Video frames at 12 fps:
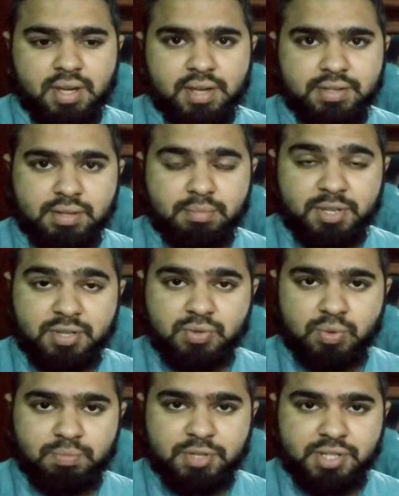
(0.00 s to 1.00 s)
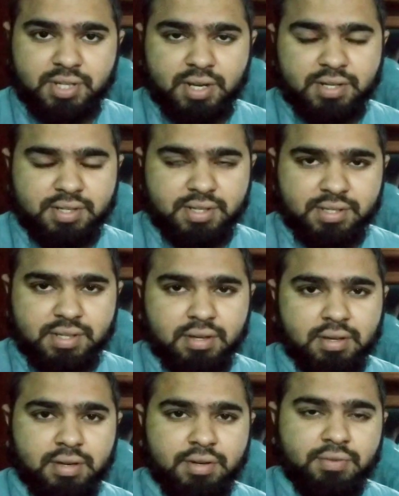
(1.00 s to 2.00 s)
as a big superstar. She is a
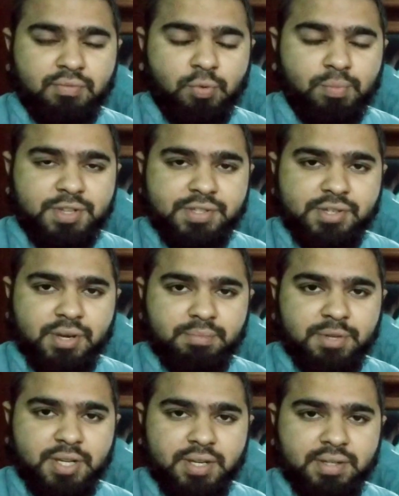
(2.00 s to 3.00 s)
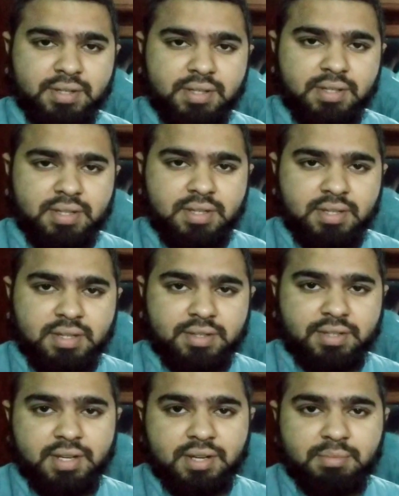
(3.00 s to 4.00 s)
current women's champion.
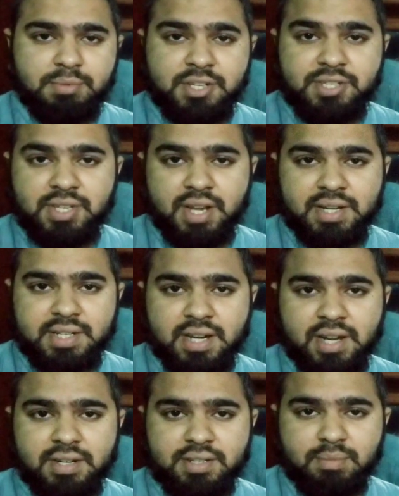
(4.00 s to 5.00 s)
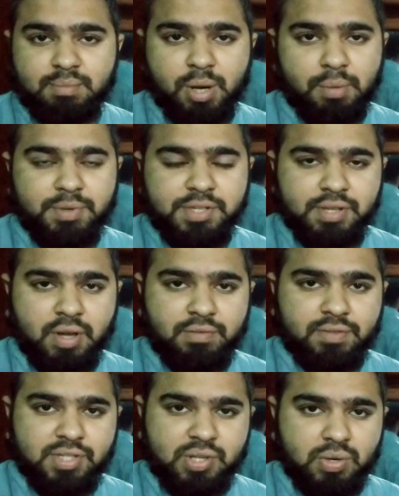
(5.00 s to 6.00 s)
Rhea Ripley said that mommy is
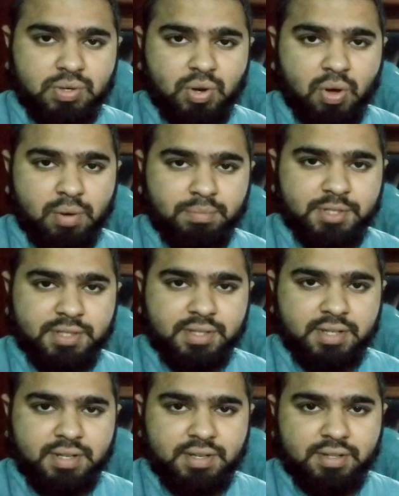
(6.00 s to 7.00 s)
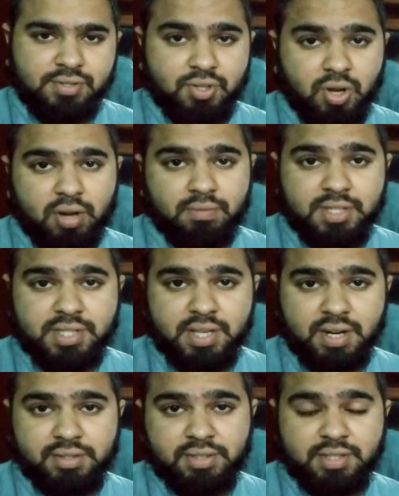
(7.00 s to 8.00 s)
always on top she always
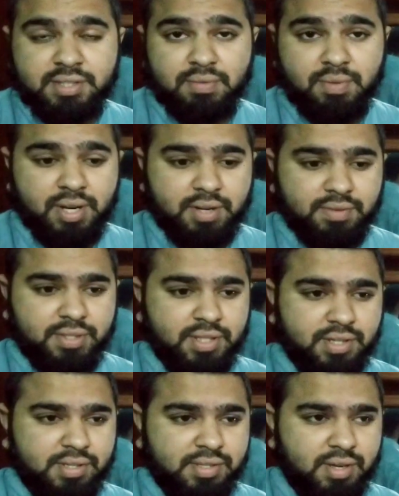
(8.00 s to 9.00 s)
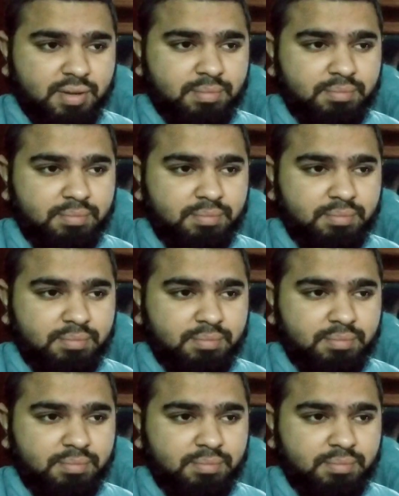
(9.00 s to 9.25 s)
said this whenever there is a